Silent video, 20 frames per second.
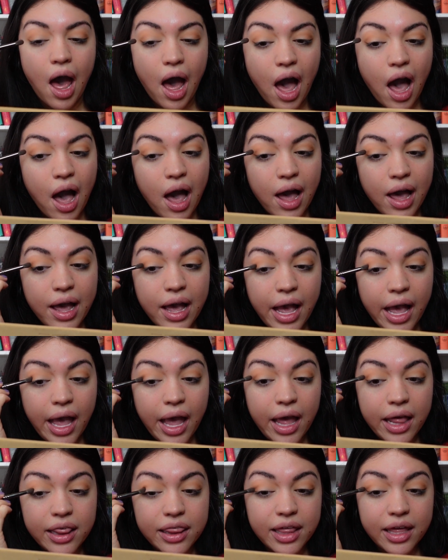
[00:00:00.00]

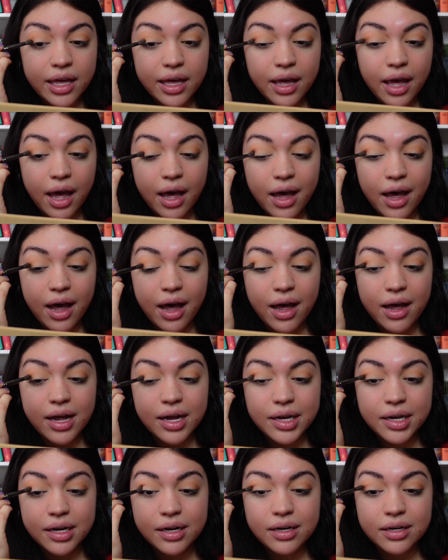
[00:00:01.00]
I think
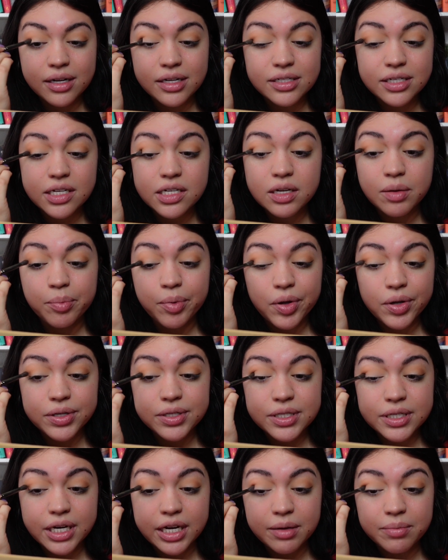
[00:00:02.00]
this is a bold
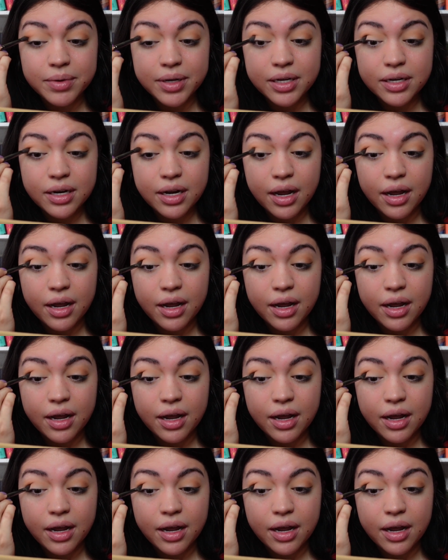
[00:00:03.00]
statement,